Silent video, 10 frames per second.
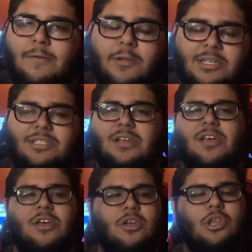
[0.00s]
And plus,
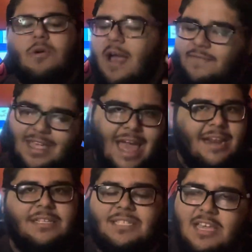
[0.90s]
you have the
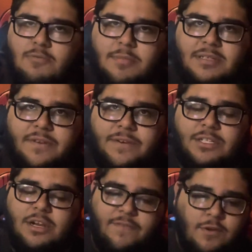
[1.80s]
NXT women's
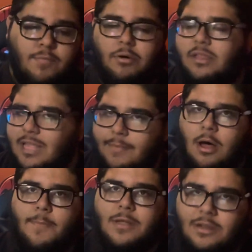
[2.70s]
division. If you bring them
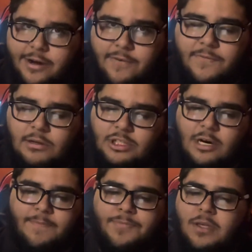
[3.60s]
up in the near
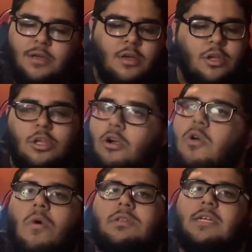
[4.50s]
future, you're
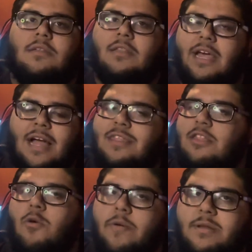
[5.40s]
golden. Like, I
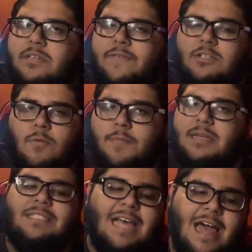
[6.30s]
think the women's division would
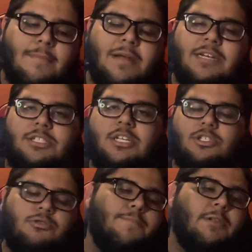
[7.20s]
be set. But it's just
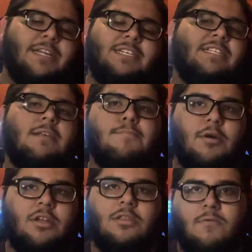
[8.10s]
Triple H isn't
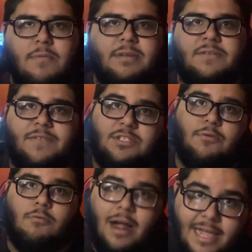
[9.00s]
booking the women's
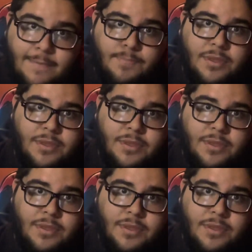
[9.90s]
division right.